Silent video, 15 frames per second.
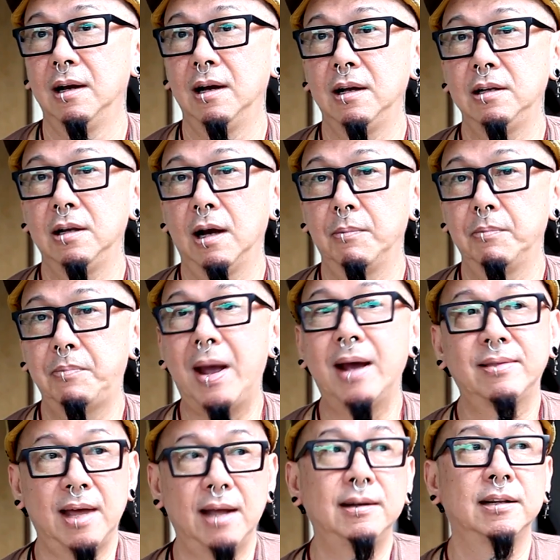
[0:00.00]
Yeah, back
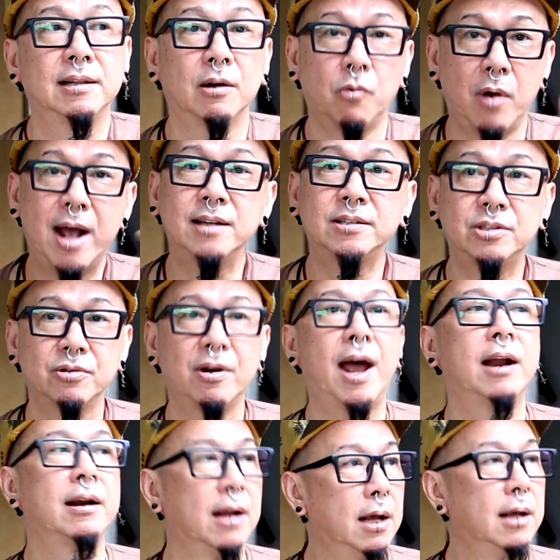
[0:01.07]
then in the West, you
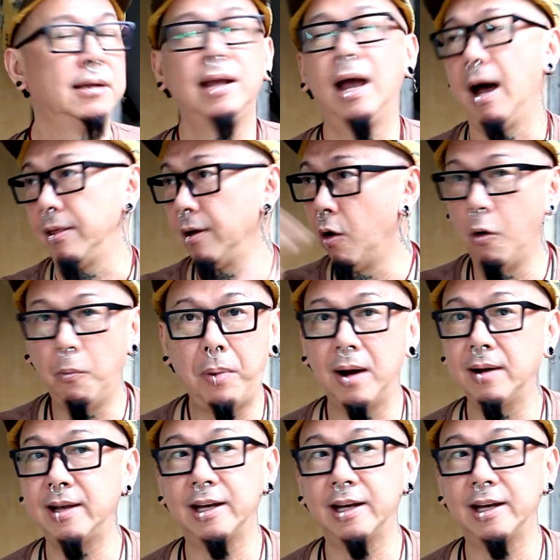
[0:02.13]
had the whole punk